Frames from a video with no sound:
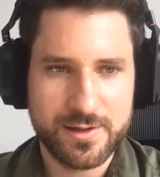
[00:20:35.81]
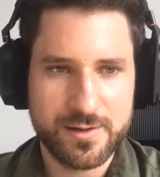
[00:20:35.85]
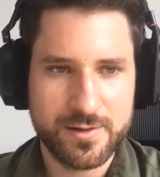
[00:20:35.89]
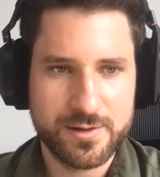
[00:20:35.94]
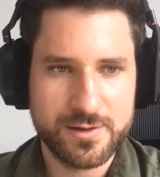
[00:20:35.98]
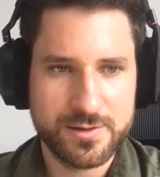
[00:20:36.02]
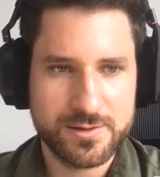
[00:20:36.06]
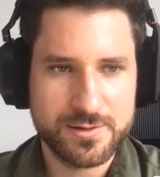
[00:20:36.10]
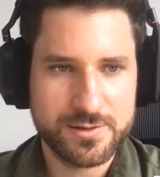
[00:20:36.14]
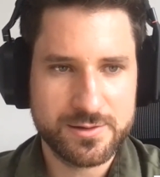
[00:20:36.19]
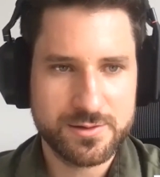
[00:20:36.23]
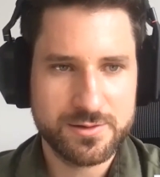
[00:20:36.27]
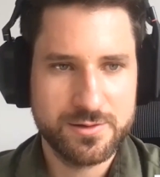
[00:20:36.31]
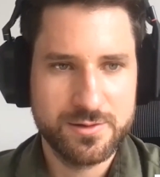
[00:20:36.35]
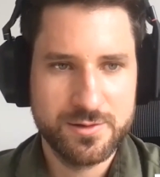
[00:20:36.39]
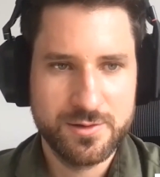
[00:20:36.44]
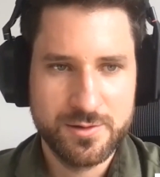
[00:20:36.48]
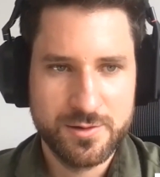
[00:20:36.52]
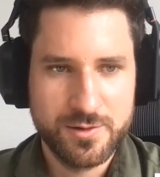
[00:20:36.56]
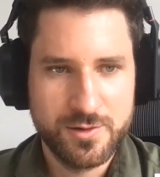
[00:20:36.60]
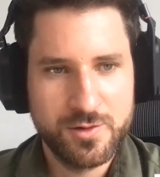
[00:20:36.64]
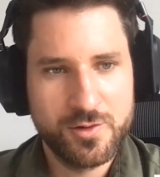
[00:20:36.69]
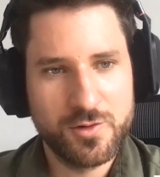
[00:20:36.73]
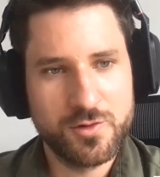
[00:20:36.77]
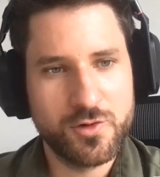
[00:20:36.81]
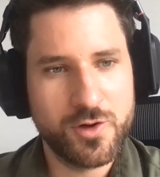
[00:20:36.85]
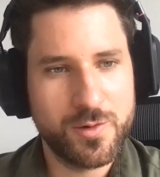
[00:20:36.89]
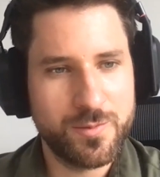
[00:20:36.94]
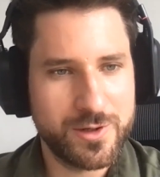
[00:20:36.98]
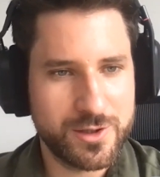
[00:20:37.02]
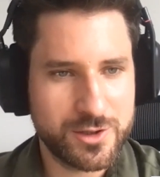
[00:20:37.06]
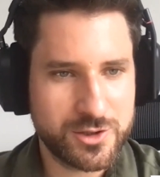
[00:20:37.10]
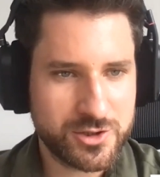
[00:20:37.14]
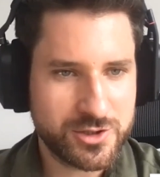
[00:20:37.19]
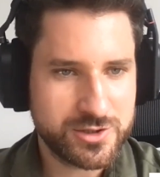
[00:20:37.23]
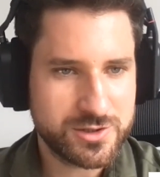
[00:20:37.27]
And this
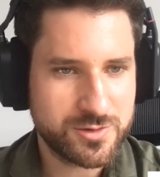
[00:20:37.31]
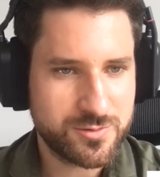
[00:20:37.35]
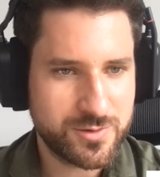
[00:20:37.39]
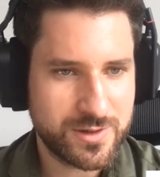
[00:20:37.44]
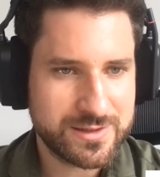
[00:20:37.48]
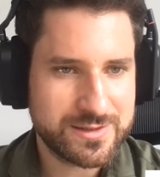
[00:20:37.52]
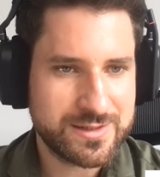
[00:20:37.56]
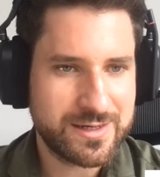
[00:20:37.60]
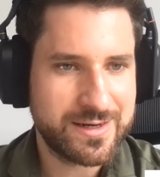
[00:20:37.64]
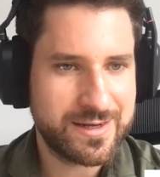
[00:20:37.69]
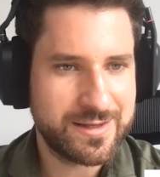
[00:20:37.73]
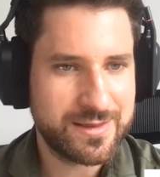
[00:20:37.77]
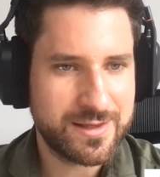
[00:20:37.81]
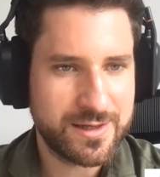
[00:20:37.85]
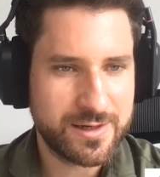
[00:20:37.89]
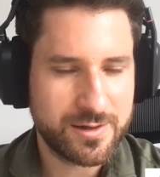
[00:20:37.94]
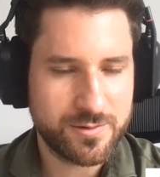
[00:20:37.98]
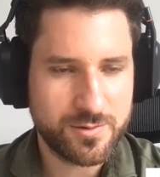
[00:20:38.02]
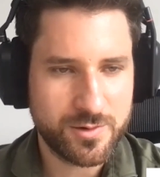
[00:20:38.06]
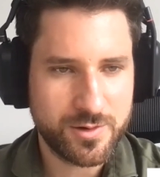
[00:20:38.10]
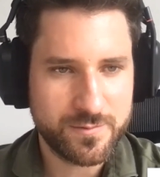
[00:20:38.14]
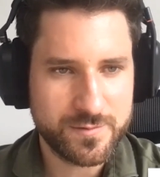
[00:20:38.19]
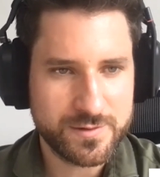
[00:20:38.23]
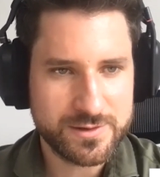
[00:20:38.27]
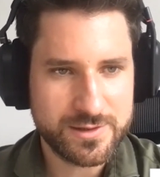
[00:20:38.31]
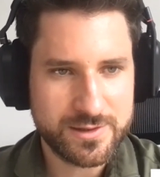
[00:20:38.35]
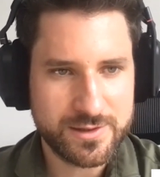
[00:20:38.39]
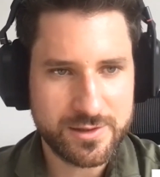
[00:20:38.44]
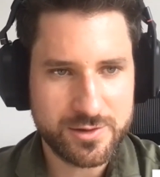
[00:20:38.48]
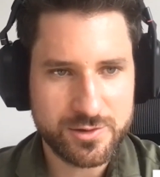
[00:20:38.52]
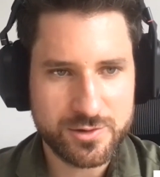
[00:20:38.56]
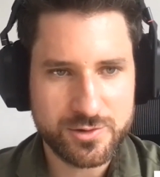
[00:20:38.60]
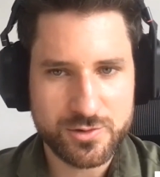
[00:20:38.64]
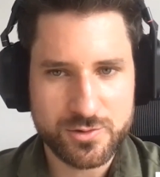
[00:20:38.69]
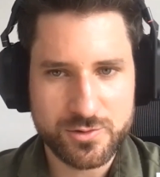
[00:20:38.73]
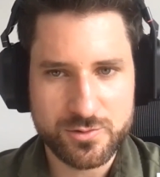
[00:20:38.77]
normally just translate then obviously
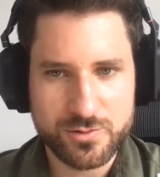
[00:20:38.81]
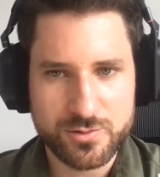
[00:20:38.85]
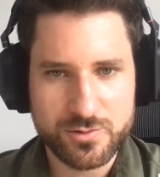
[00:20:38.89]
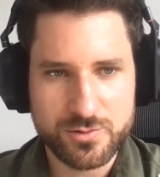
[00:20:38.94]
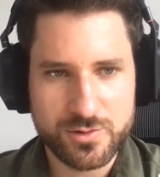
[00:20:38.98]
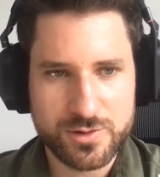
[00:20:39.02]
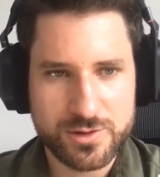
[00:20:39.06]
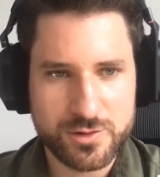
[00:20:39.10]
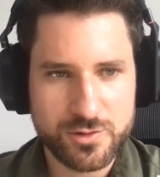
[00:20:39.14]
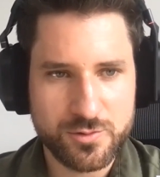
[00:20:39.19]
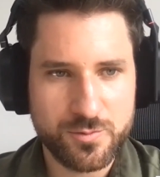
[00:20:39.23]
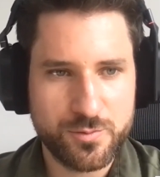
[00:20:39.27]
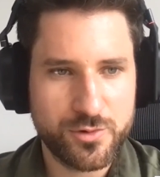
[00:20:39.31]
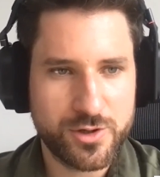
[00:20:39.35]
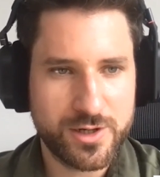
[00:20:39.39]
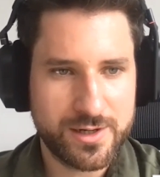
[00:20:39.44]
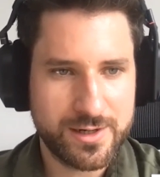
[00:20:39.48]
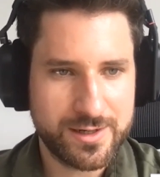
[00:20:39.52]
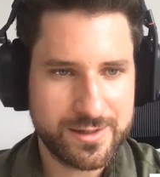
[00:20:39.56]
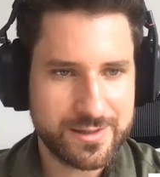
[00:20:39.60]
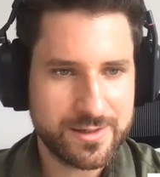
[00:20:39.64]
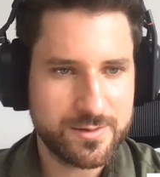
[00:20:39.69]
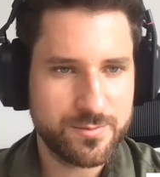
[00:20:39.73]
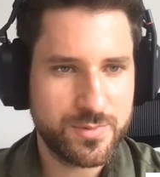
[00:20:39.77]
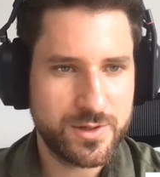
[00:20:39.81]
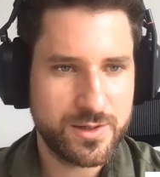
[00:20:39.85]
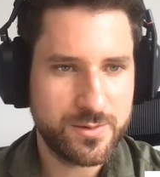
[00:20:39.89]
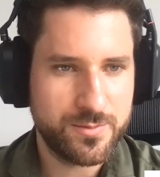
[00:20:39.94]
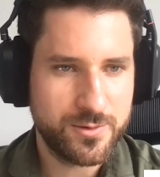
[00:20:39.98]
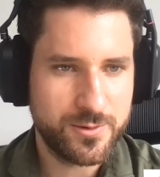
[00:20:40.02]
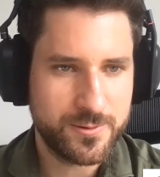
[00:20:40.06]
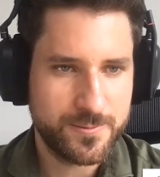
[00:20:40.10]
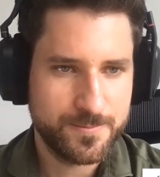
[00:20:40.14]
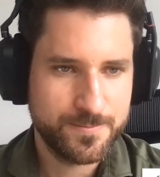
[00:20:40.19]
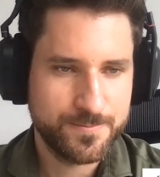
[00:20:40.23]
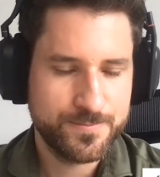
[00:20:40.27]
into product and
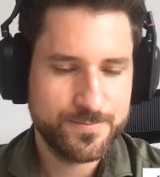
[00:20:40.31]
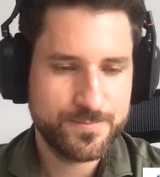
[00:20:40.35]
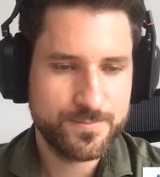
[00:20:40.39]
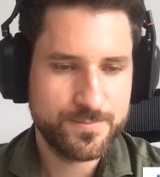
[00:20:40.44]
people.